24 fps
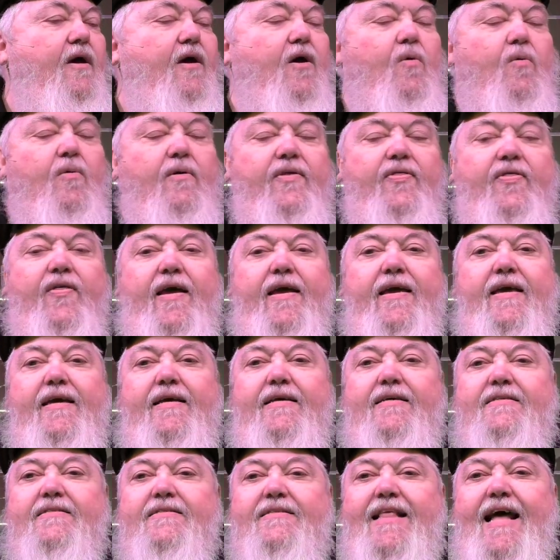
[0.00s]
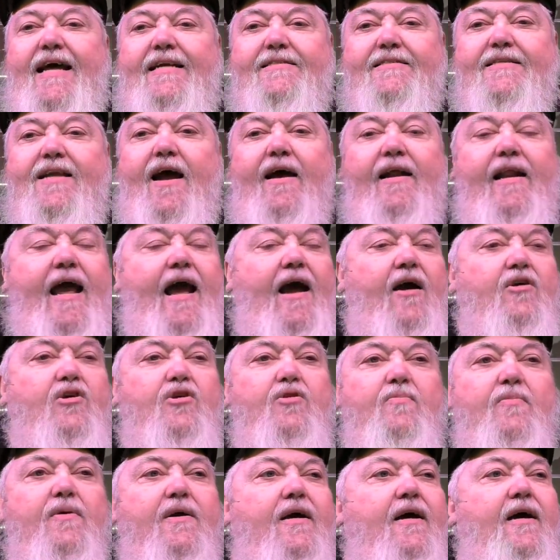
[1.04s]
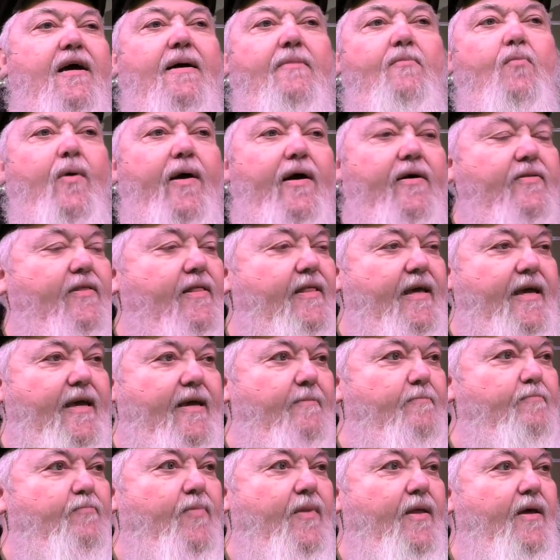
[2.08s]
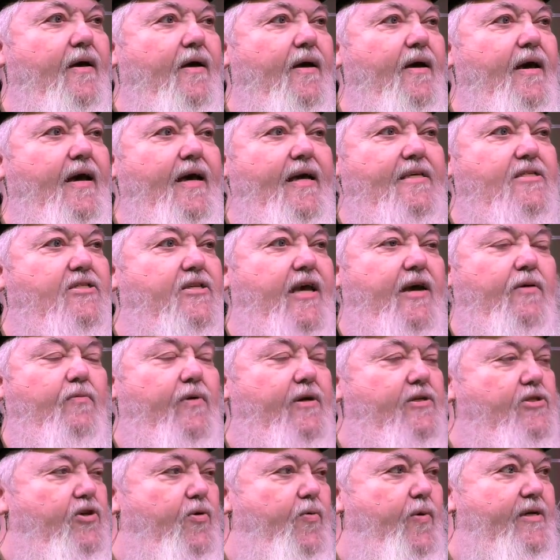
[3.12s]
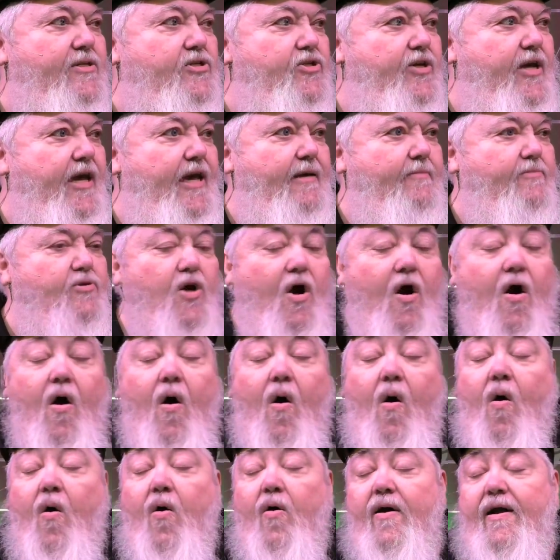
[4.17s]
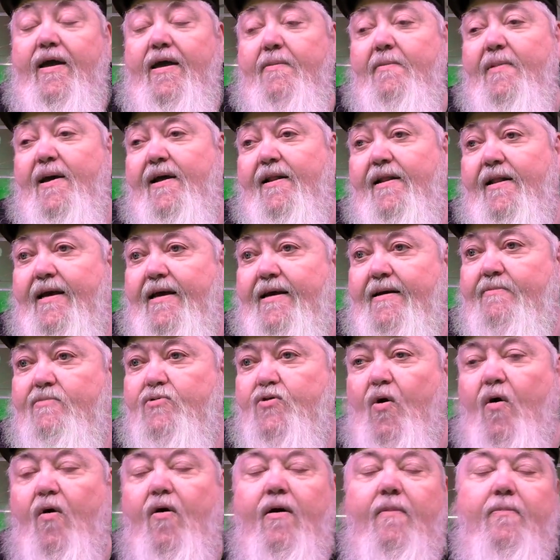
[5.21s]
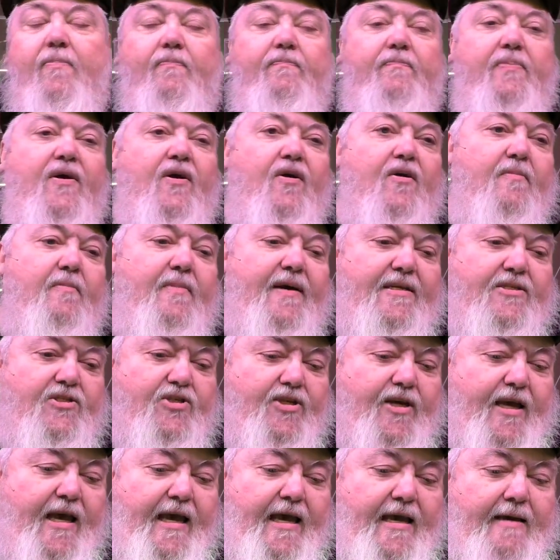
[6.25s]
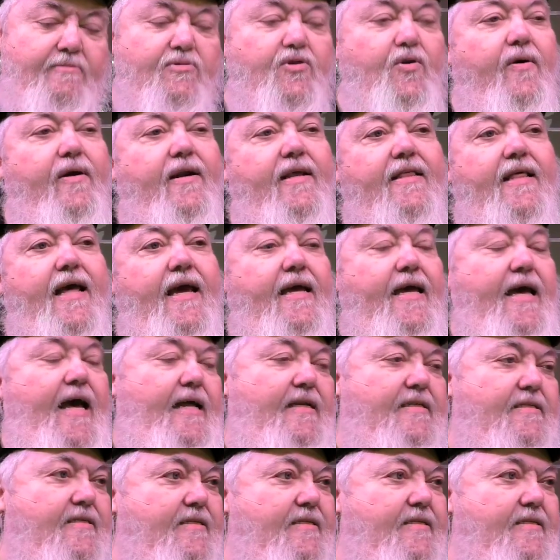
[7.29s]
Well, the thing is, that's not how you become wealthy, is get rich quick schemes or MLMs or pyramid schemes or any of that kind of